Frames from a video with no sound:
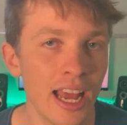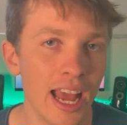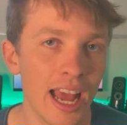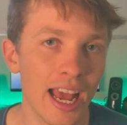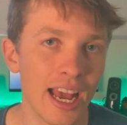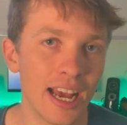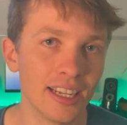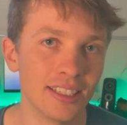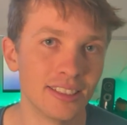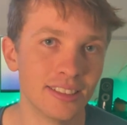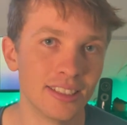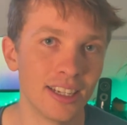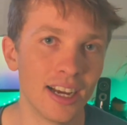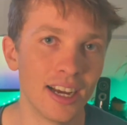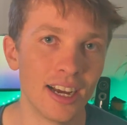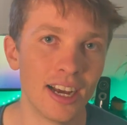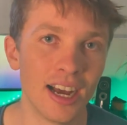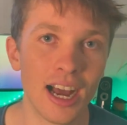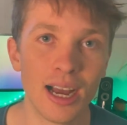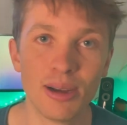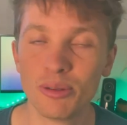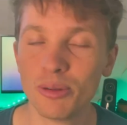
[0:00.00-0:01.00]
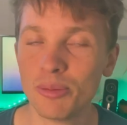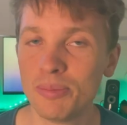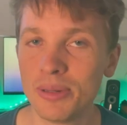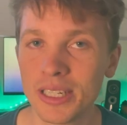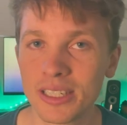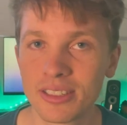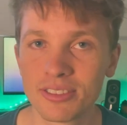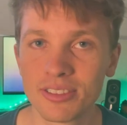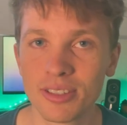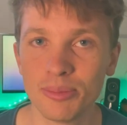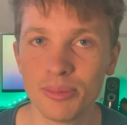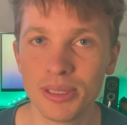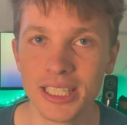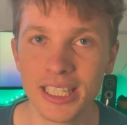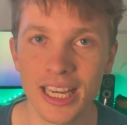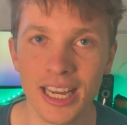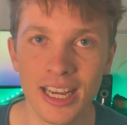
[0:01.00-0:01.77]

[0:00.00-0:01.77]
And I will pick somebody